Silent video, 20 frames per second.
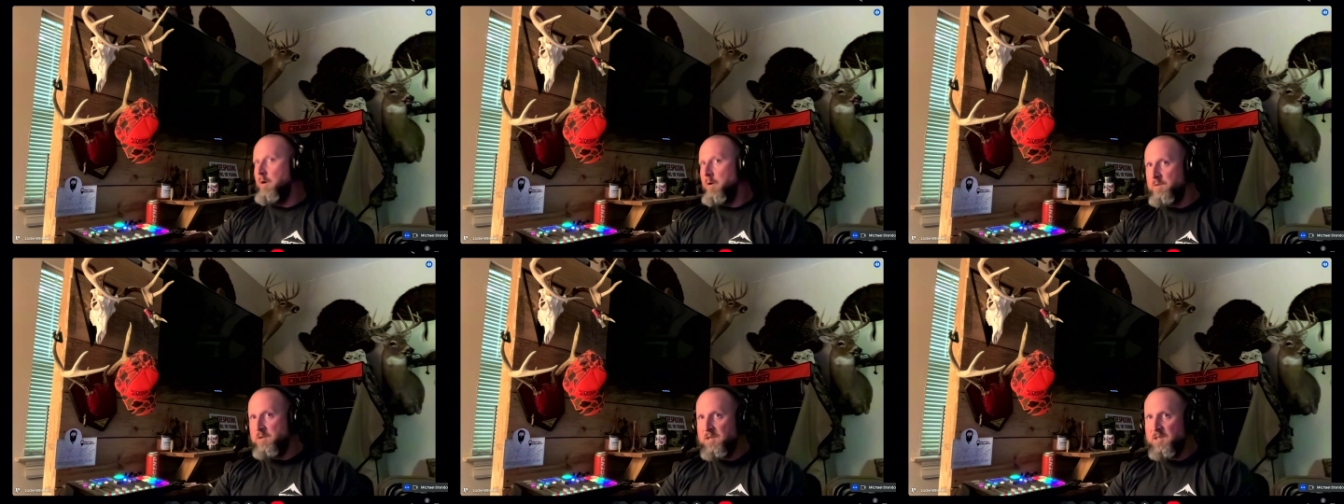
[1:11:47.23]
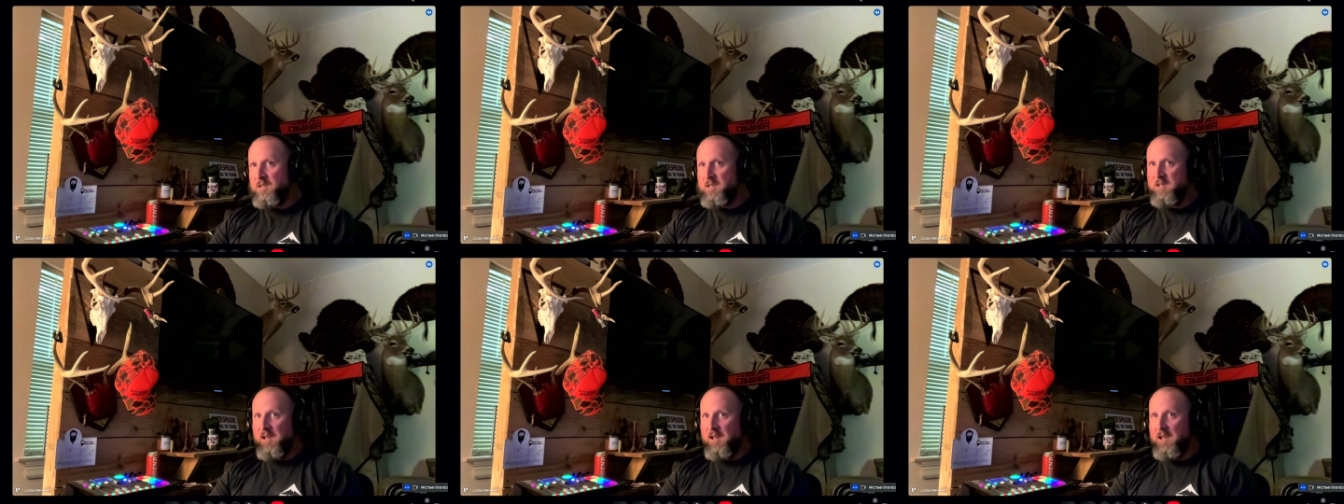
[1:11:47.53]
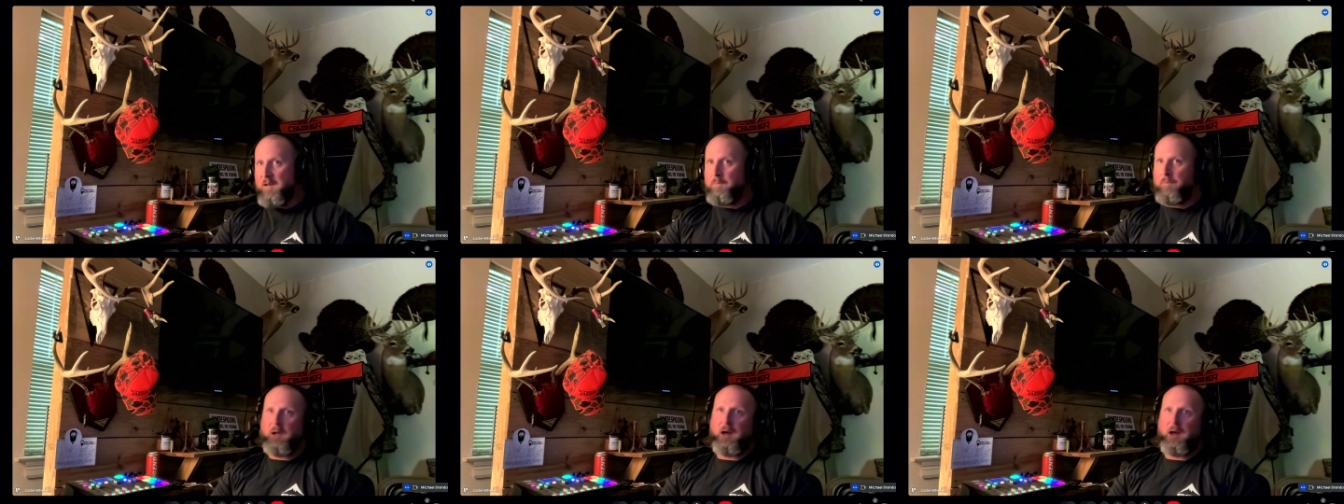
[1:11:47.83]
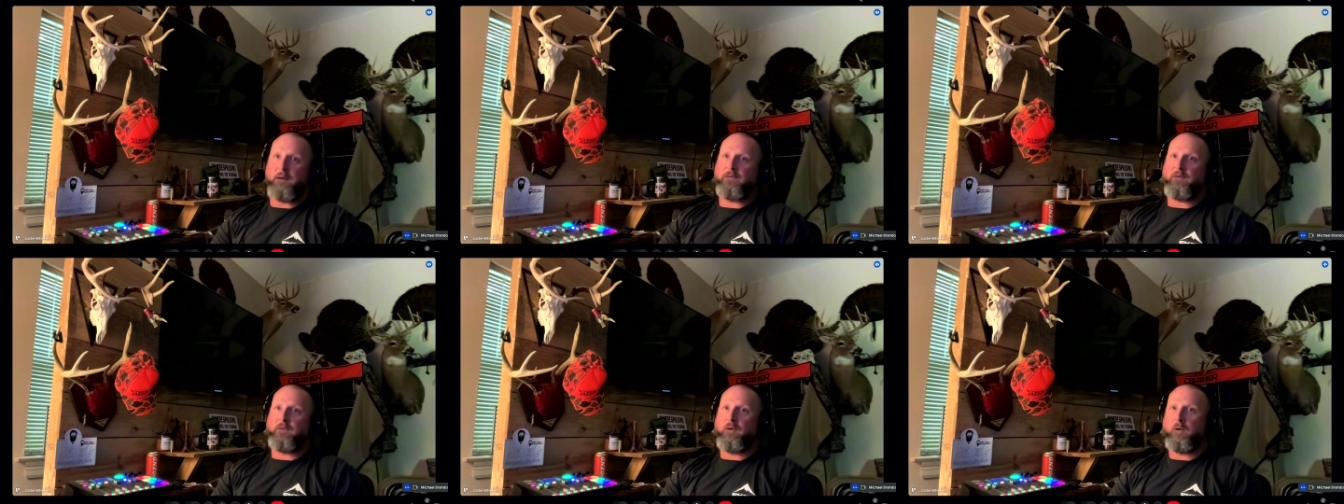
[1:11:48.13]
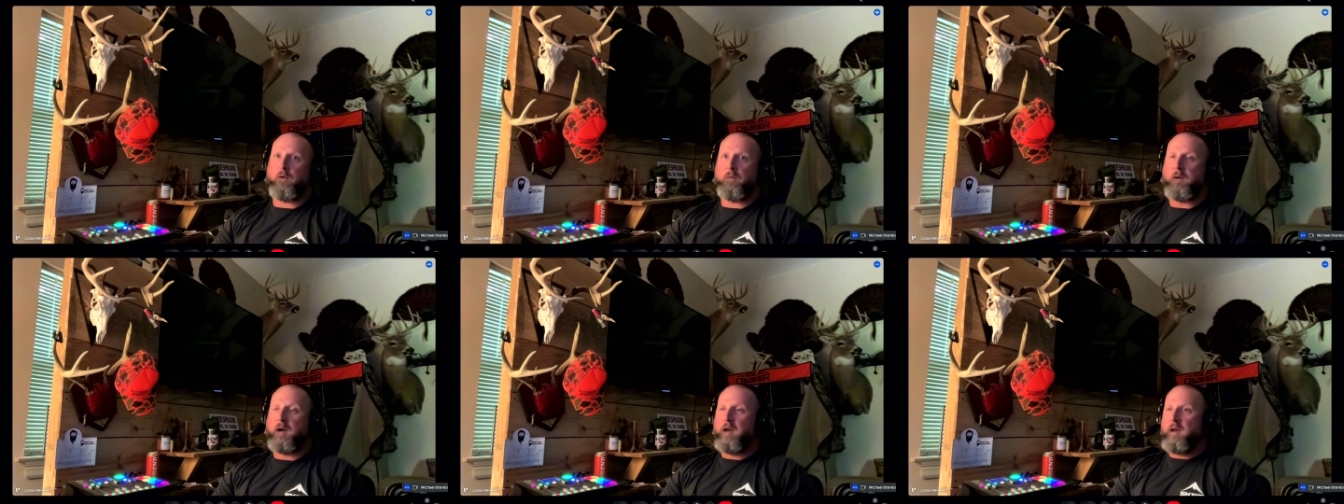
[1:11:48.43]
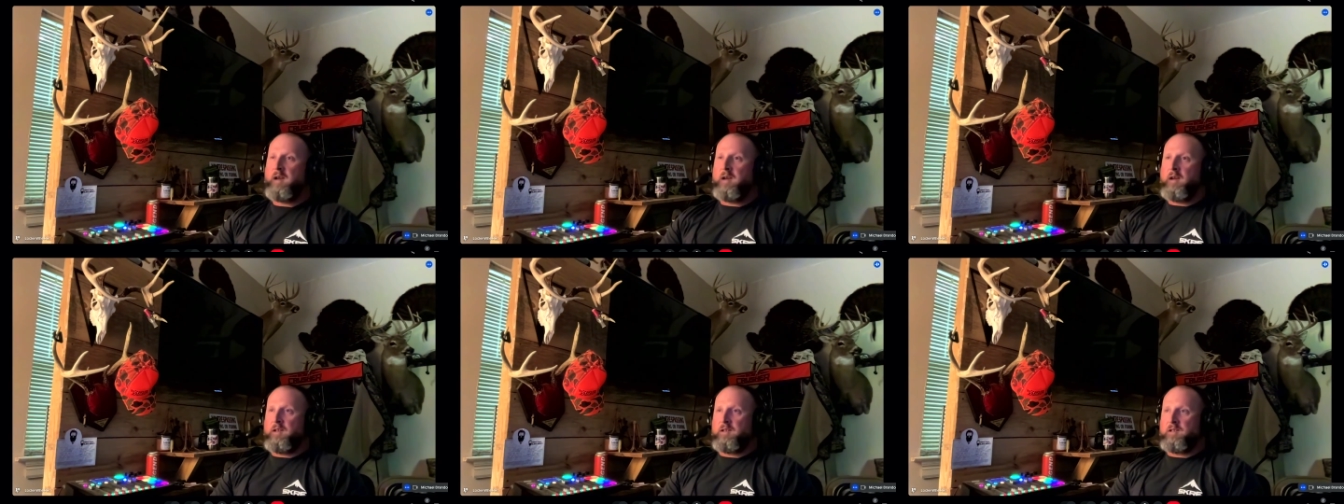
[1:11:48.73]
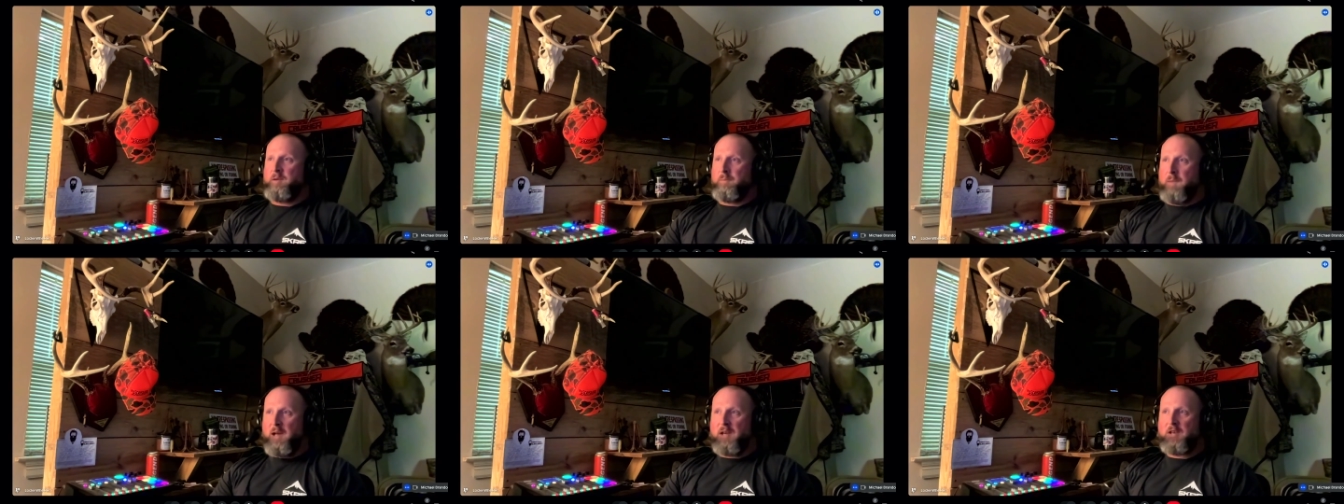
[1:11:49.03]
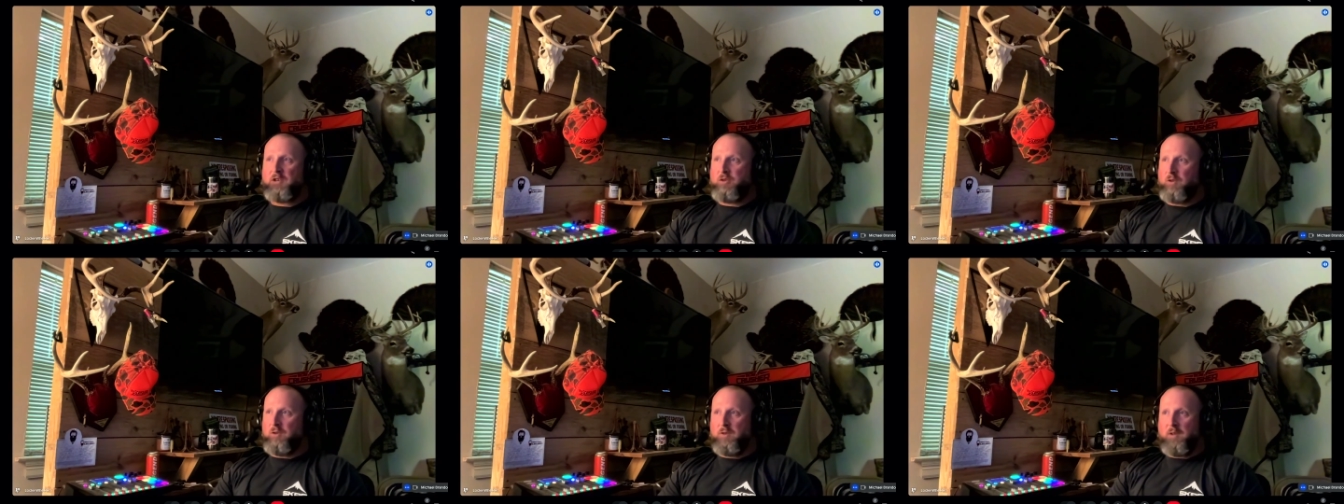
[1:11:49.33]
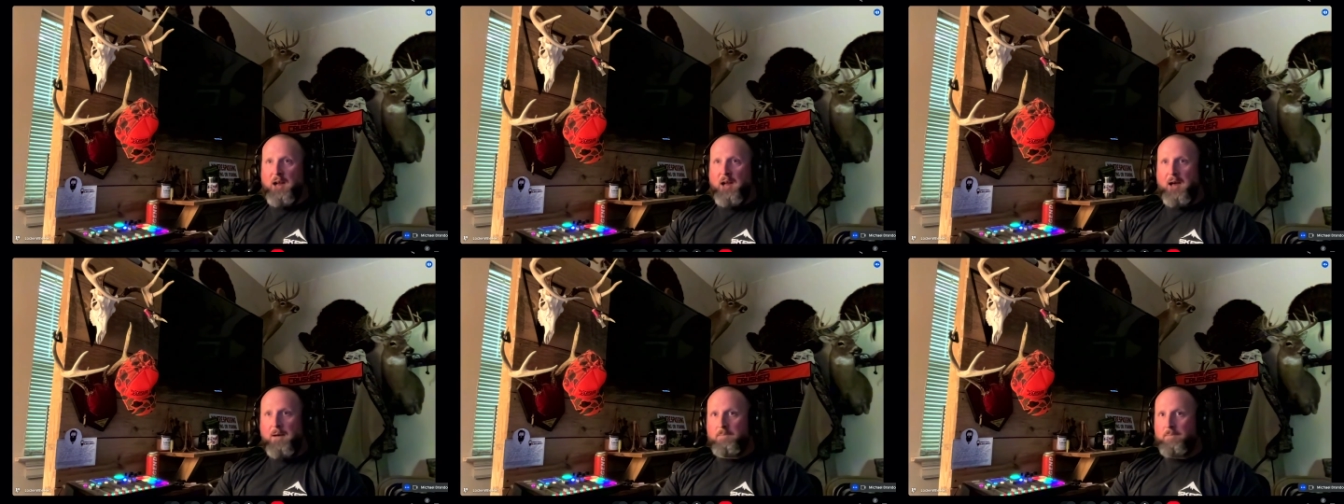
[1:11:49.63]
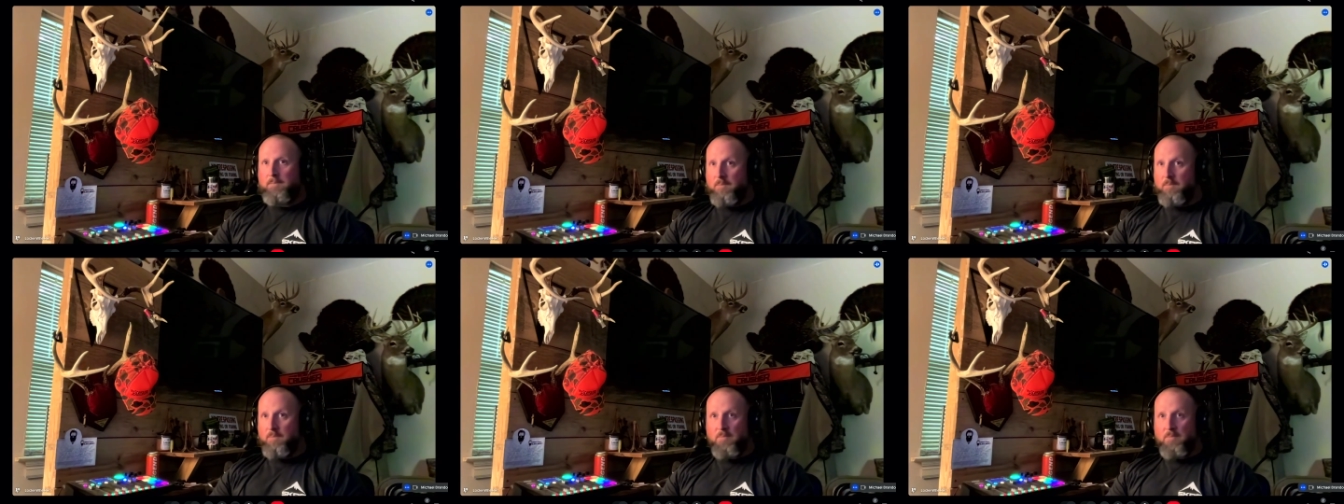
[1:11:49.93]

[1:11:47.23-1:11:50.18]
on this stand platform to make sure that I'm,